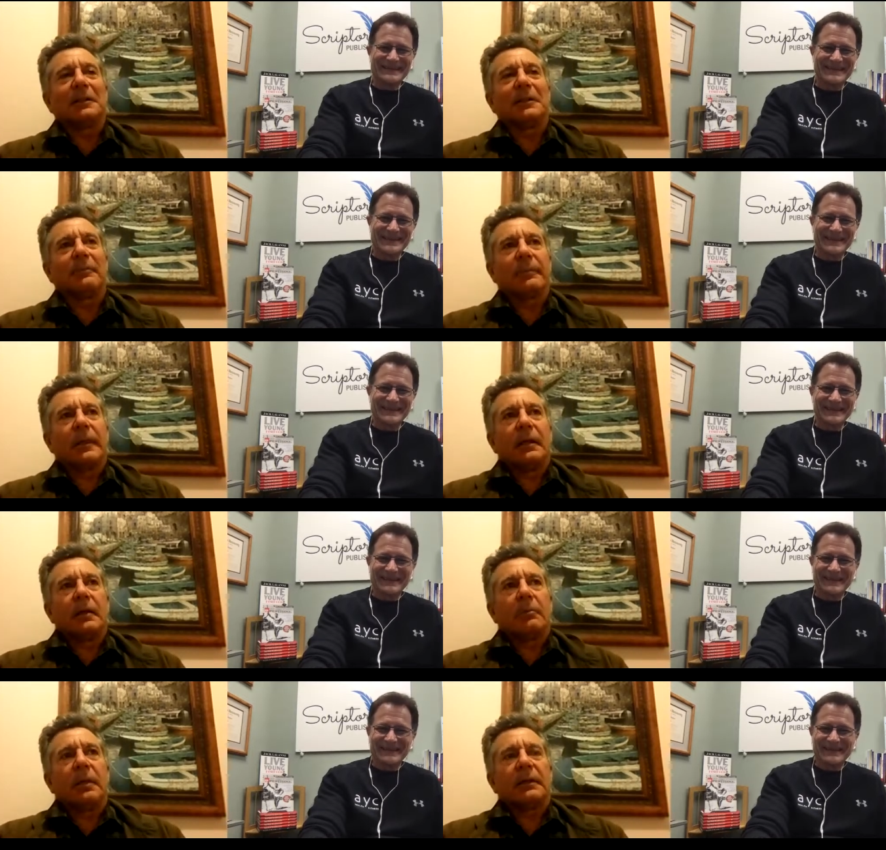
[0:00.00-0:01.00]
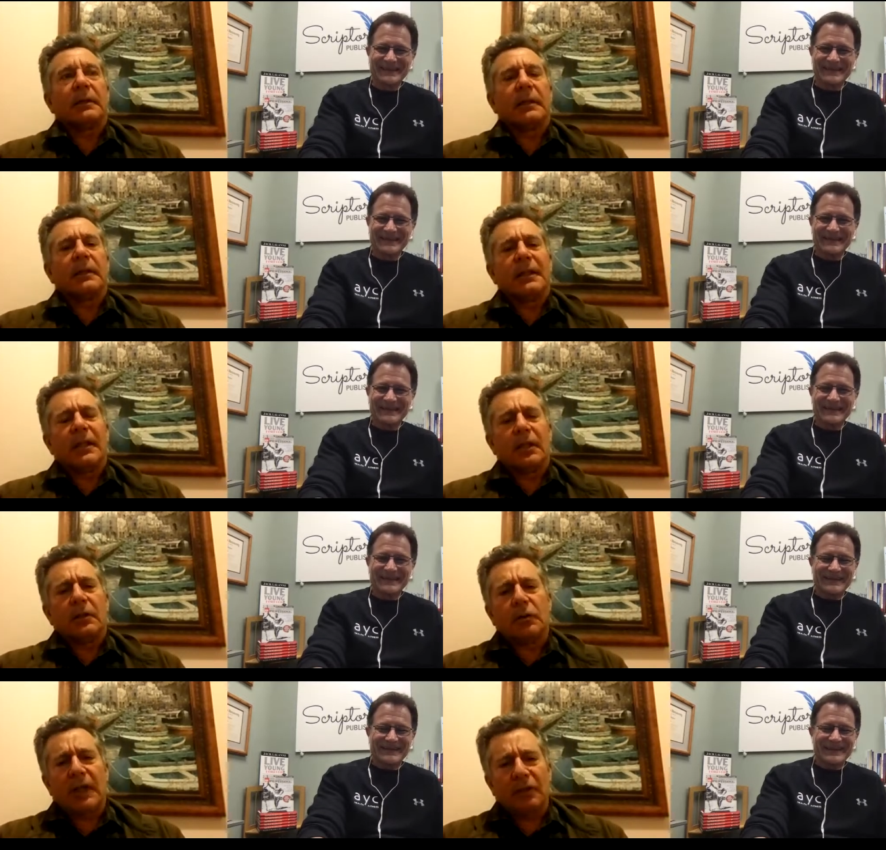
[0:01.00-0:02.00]
Speaker 1: but the, the, today's
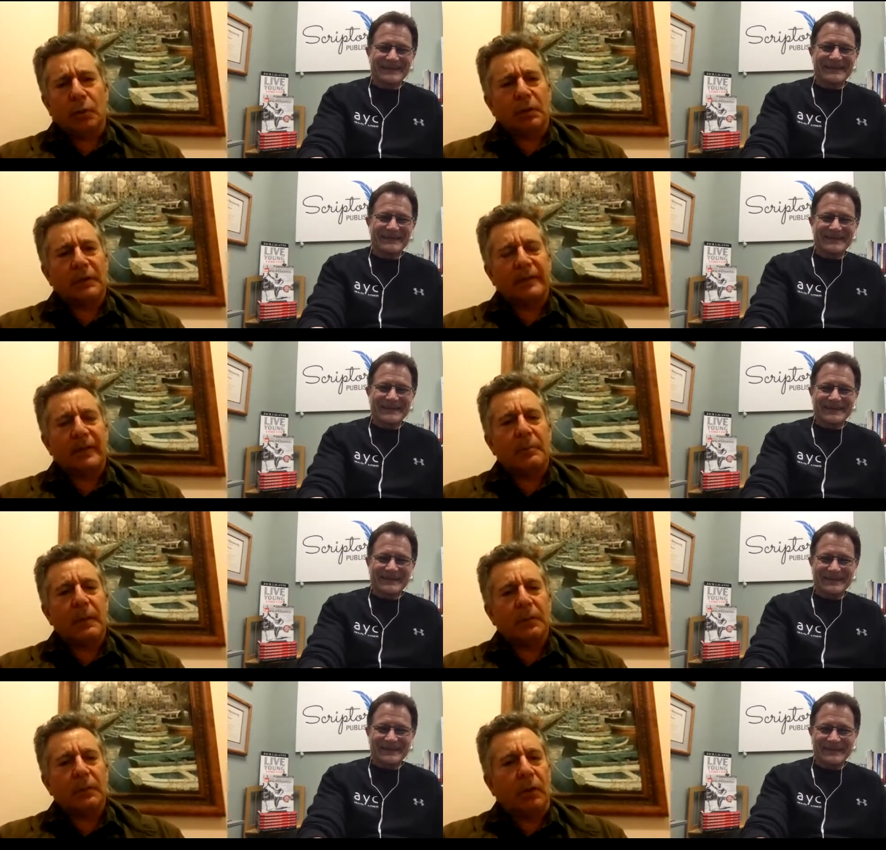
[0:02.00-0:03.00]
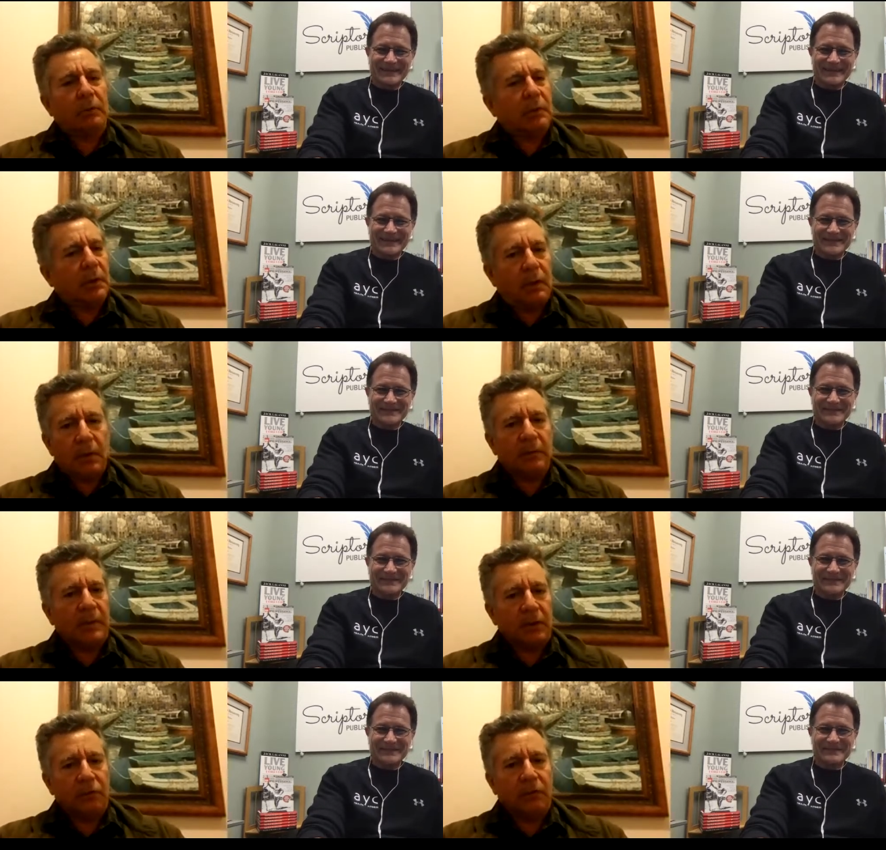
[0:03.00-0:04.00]
world, it's people don't know as
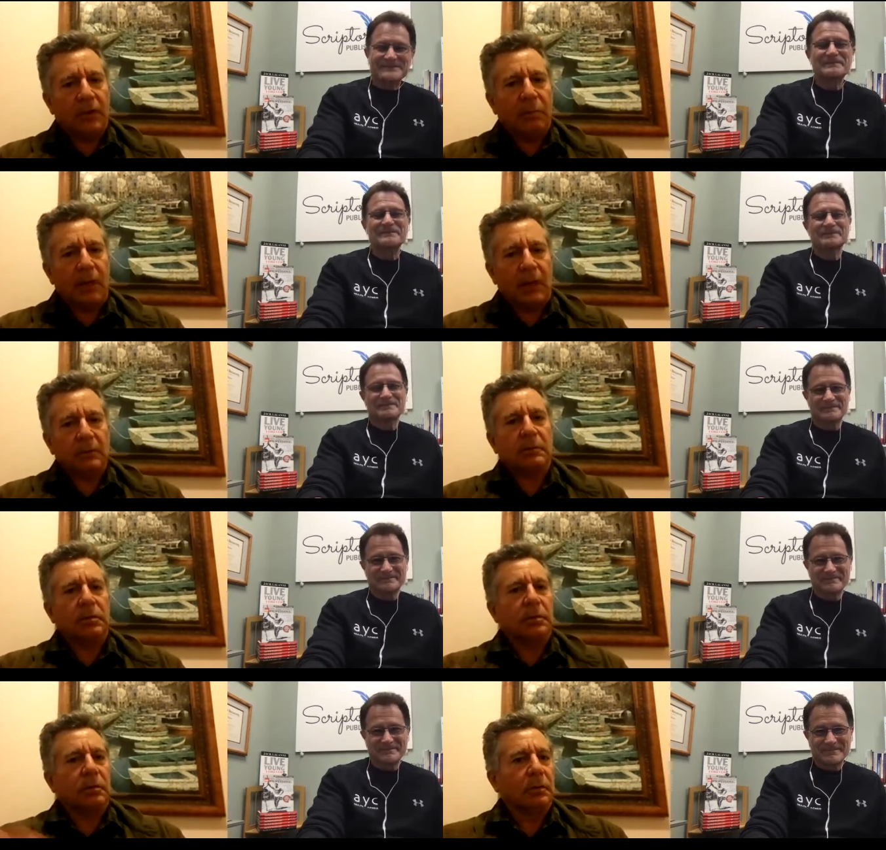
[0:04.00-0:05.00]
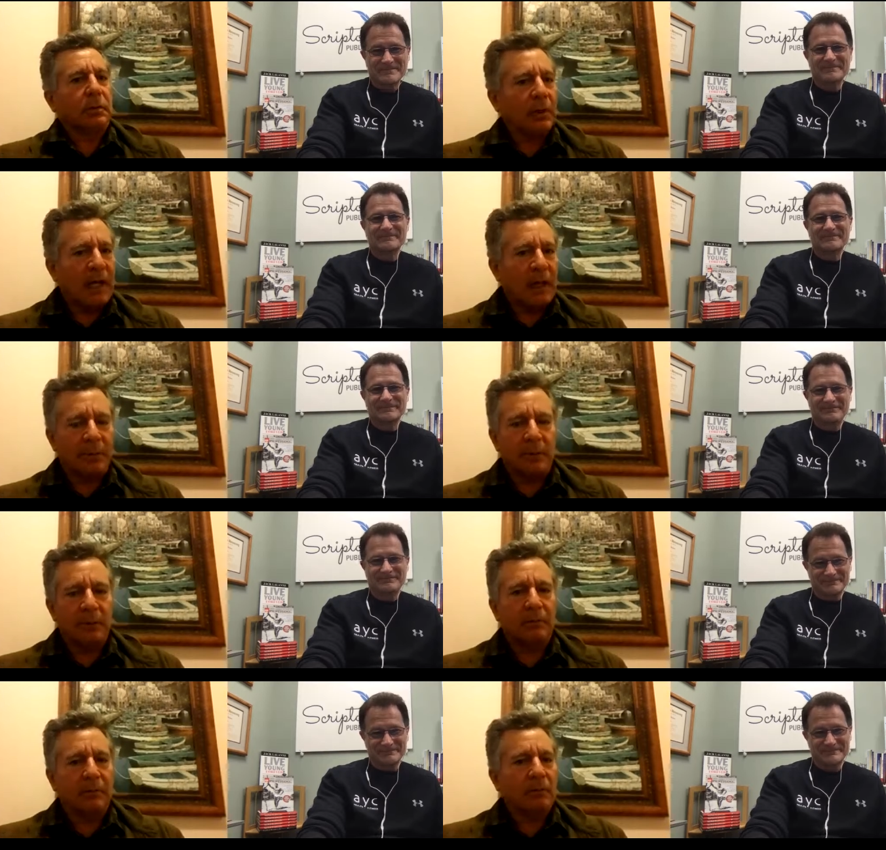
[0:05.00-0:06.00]
much about what happened
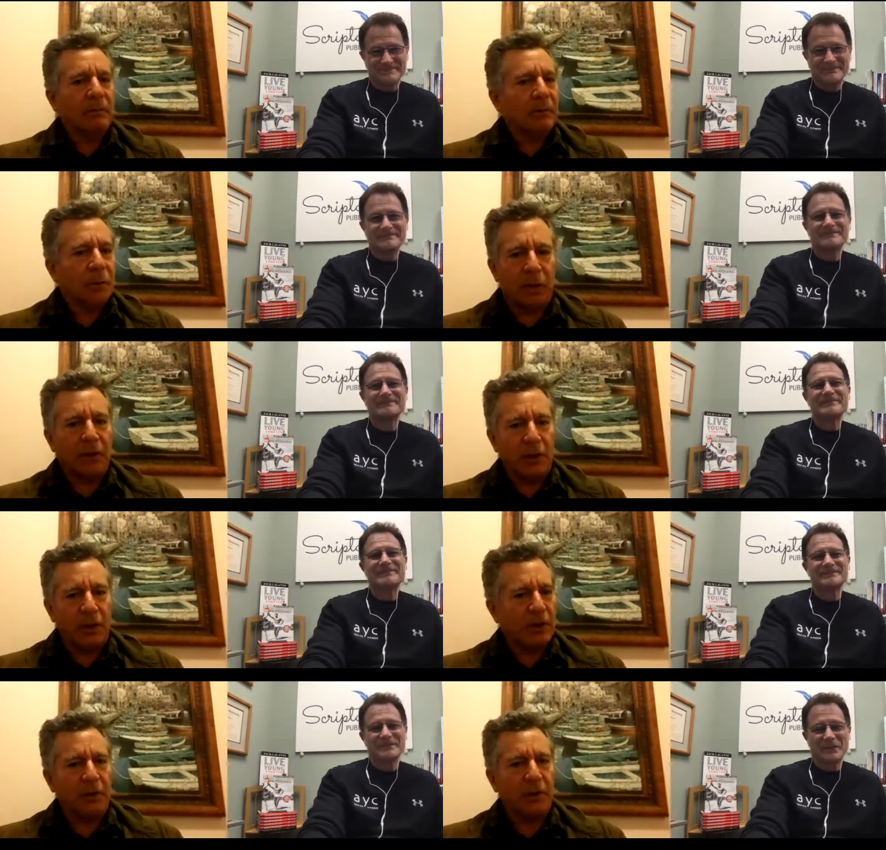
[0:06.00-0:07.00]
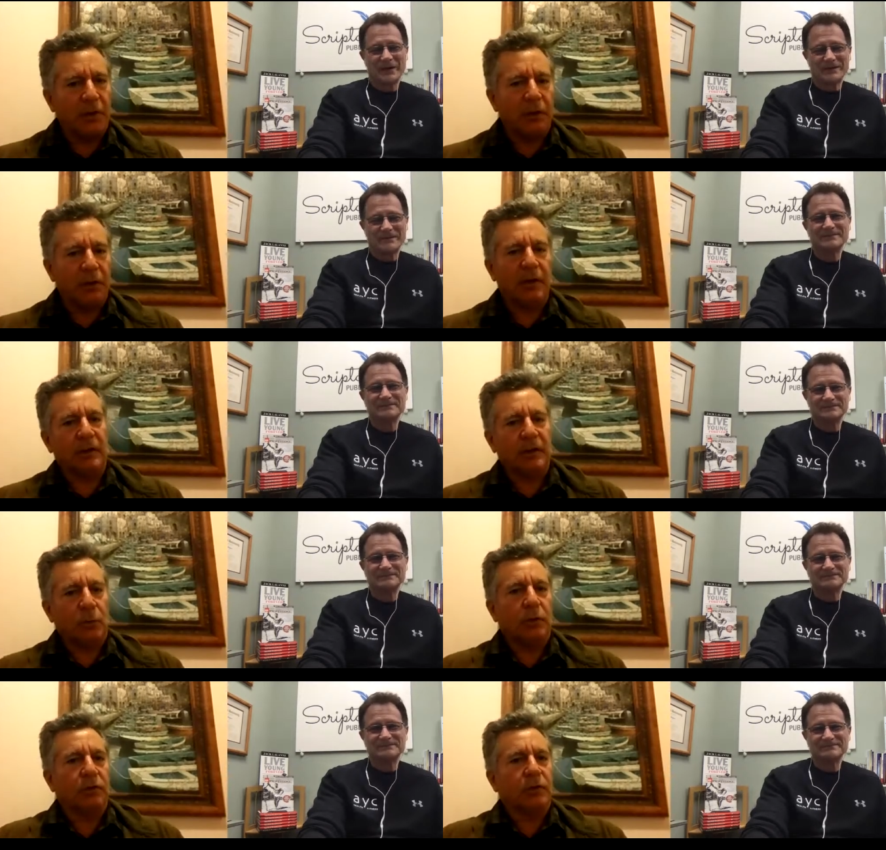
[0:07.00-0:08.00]
20, 30 years ago. They think that the world just
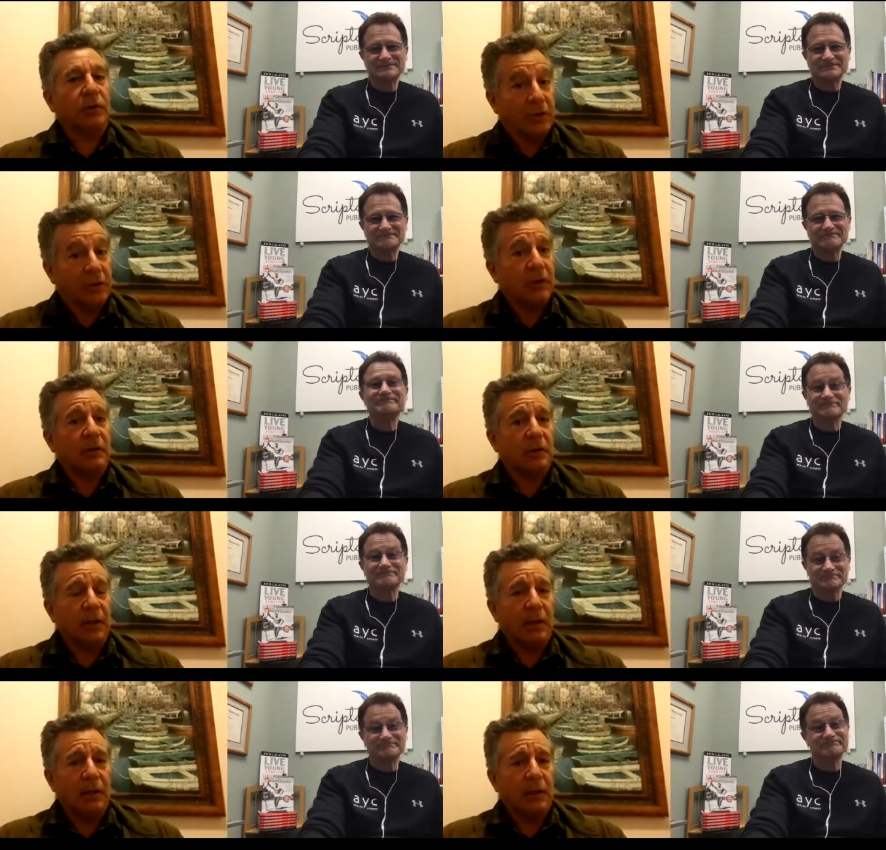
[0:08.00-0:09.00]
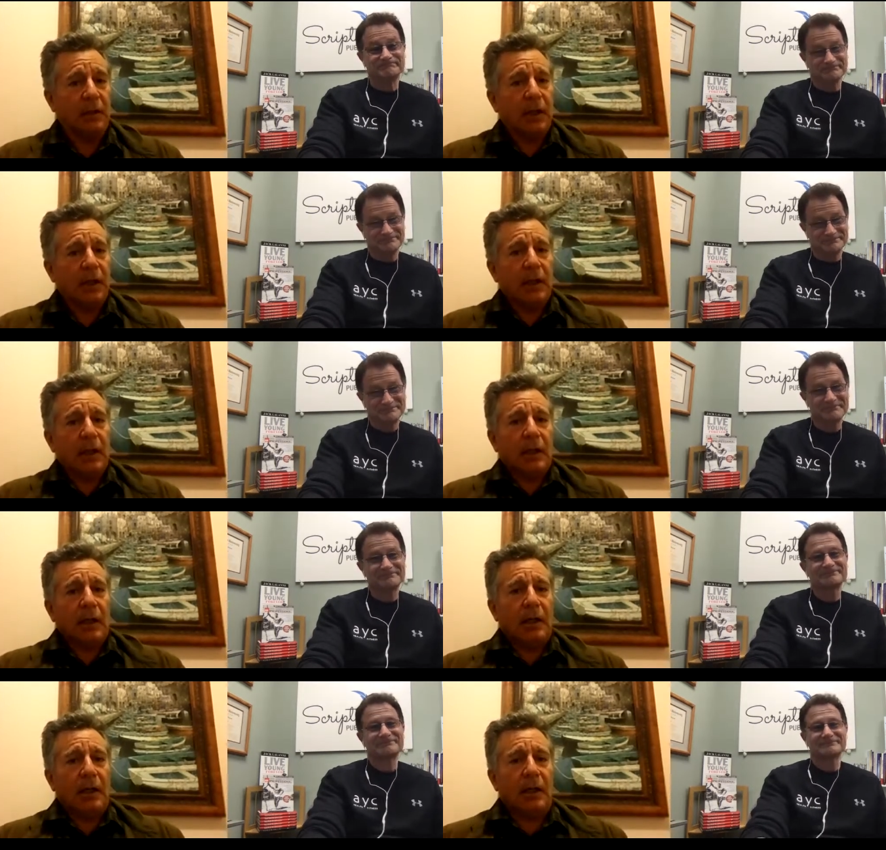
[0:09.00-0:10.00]
started today. Mm-hmm. Uh,
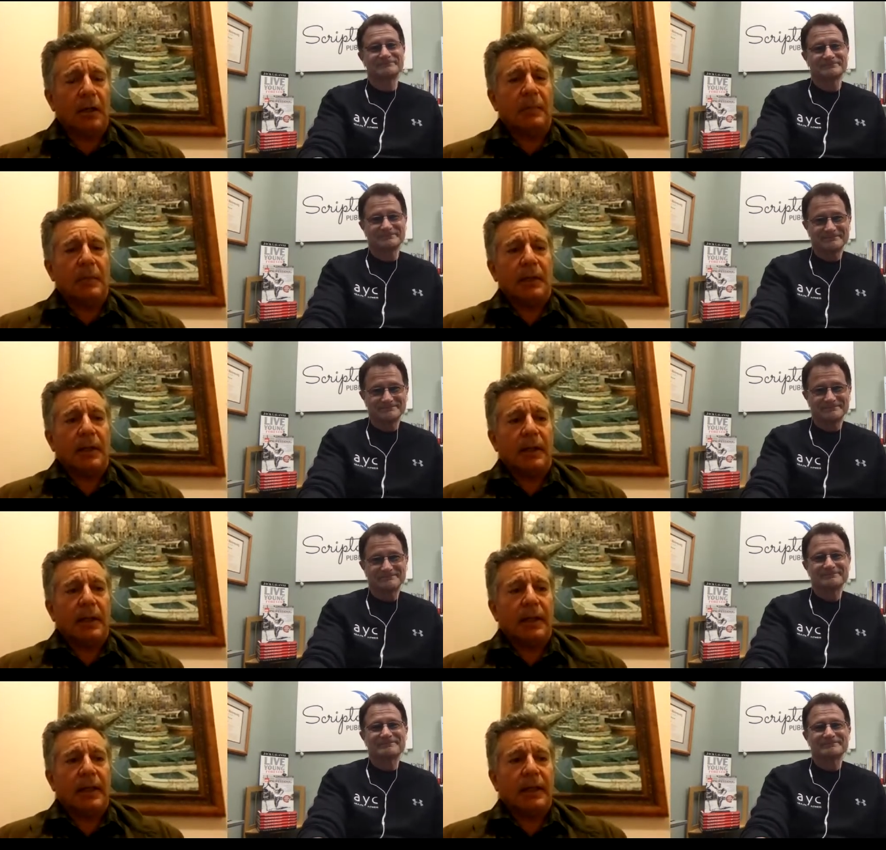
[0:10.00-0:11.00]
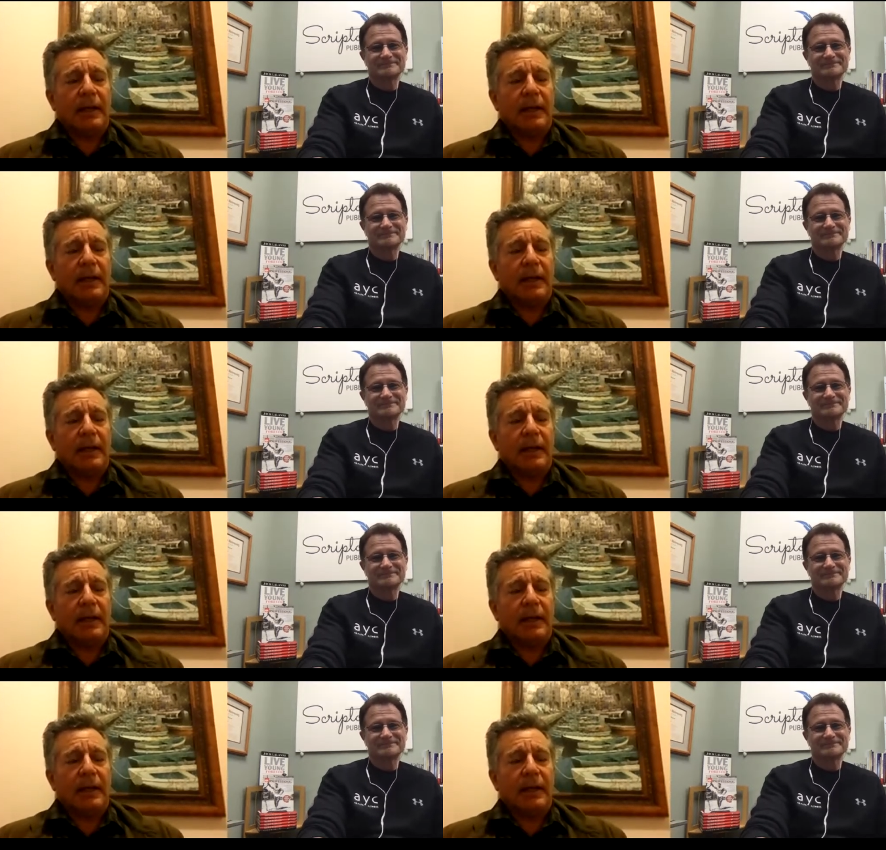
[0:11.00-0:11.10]
and everything that they